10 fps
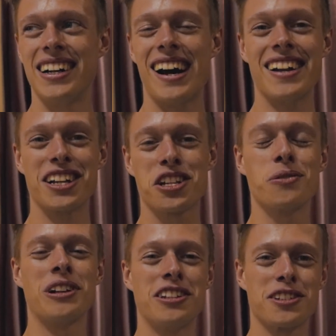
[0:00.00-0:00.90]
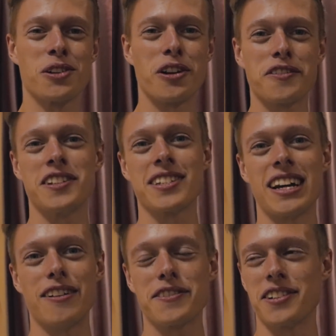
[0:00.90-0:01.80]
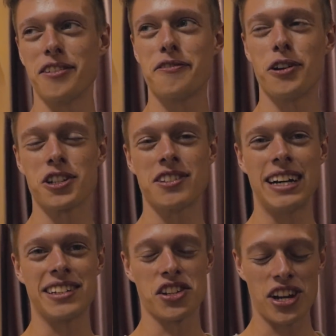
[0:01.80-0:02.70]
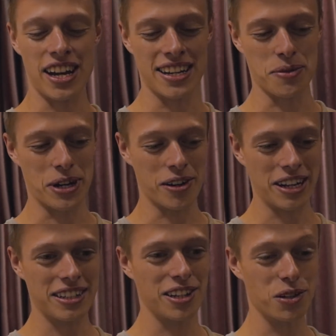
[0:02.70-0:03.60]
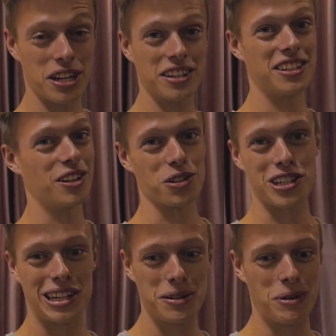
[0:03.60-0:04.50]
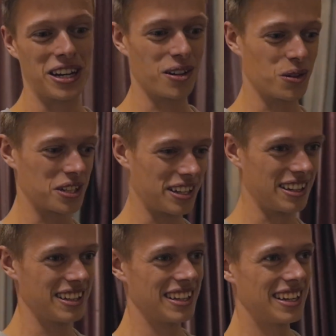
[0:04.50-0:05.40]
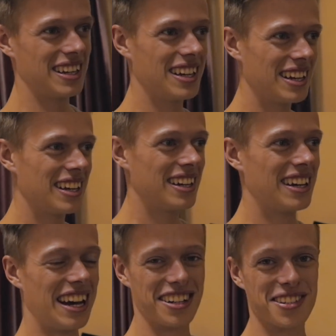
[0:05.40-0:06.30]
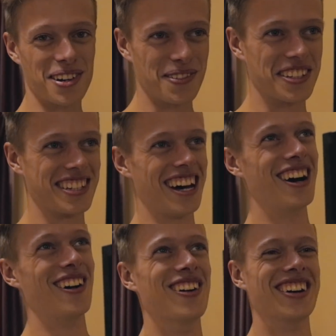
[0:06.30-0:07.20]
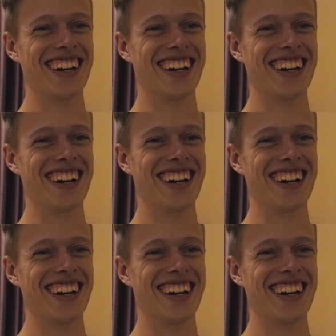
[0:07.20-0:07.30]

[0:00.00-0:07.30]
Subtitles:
And I truly deserve this after the first night in China where I had no sleep and no hotel. I deserve this now.